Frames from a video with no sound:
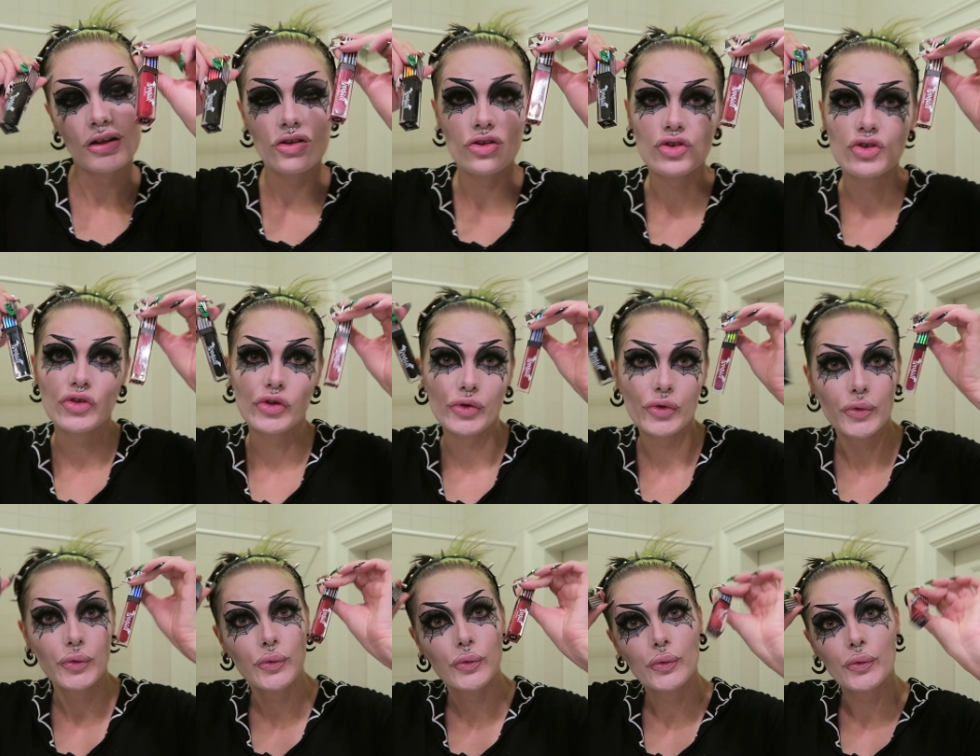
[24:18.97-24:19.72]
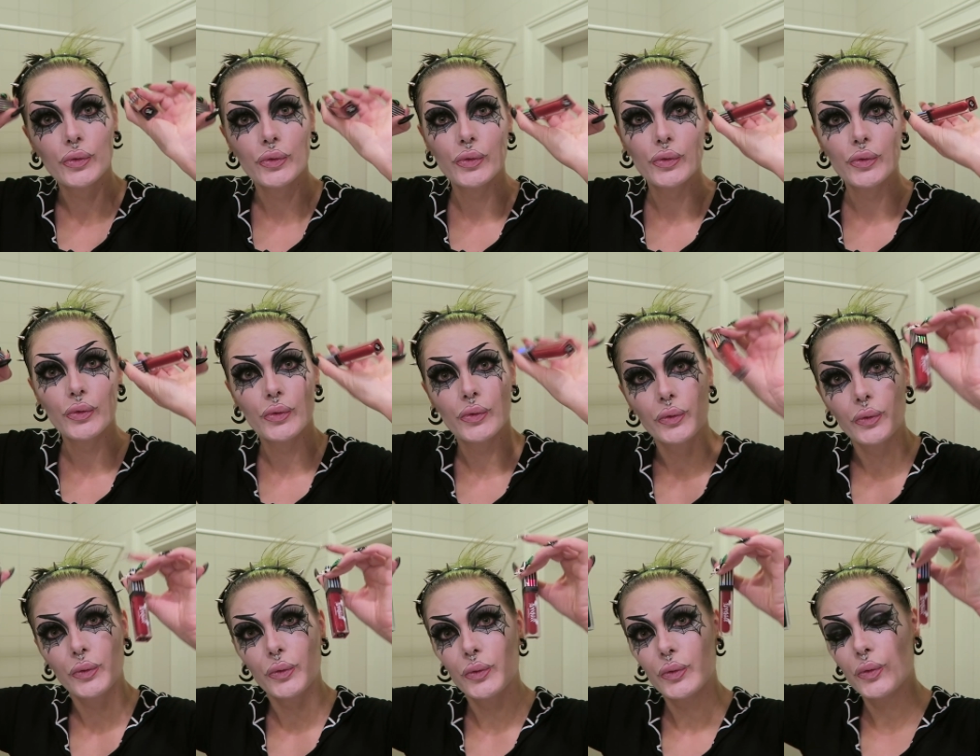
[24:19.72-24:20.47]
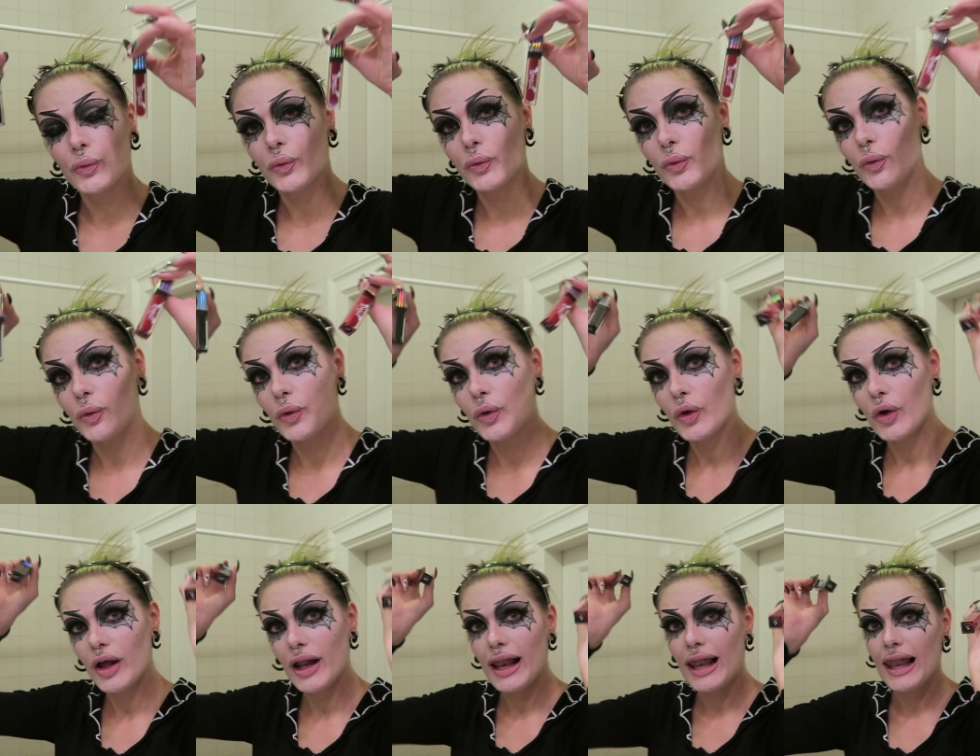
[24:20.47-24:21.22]
So
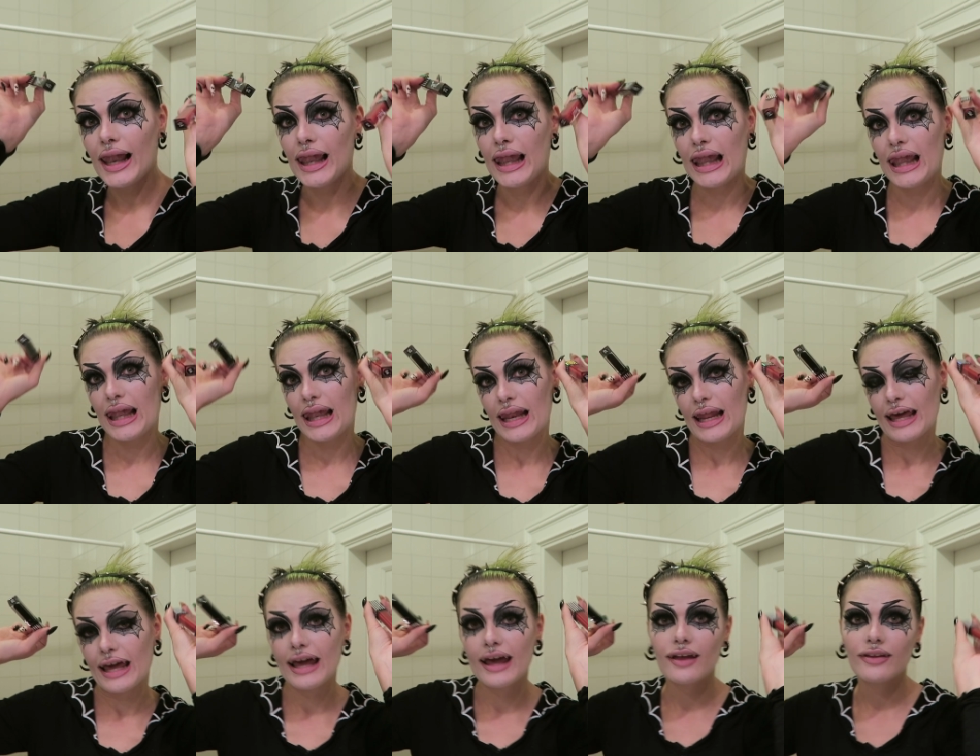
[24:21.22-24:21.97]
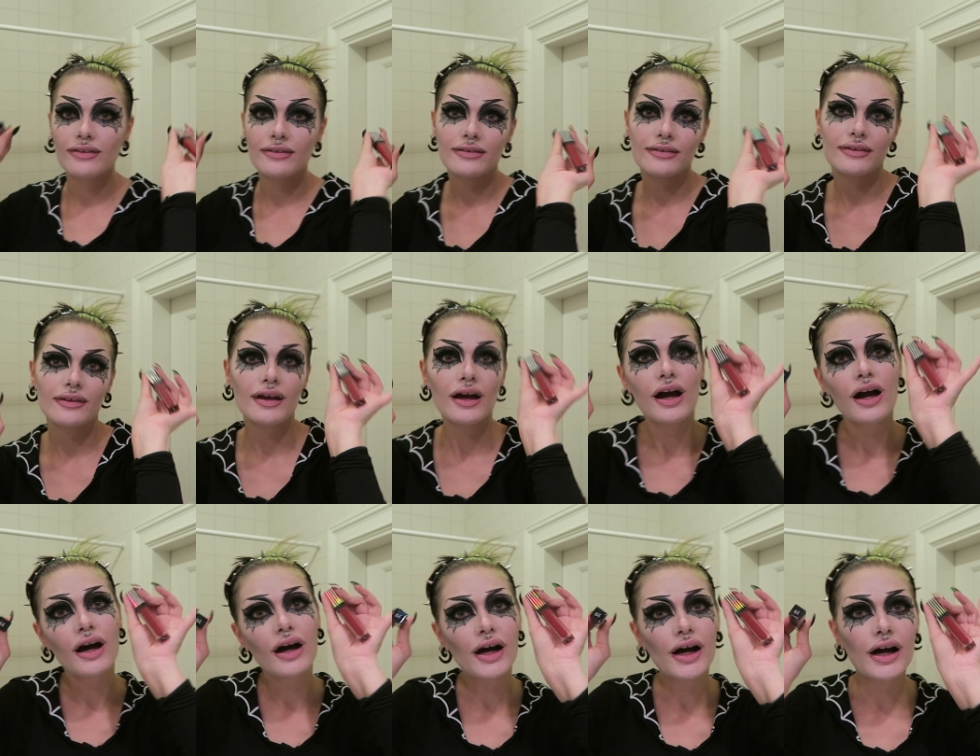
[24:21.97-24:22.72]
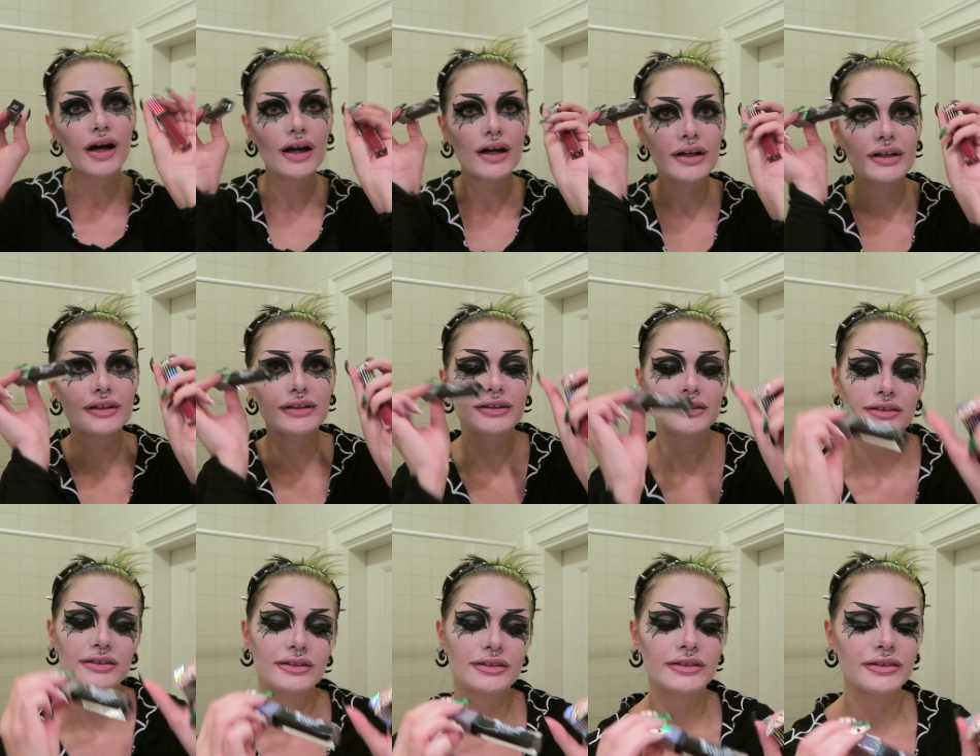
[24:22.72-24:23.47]
let's
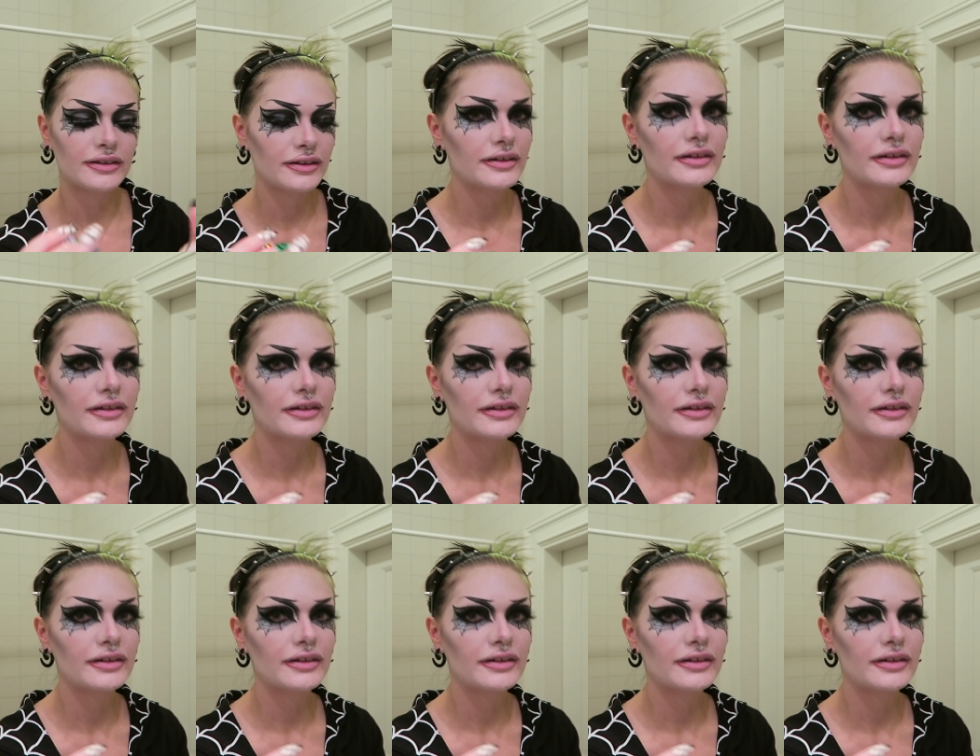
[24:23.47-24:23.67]
start.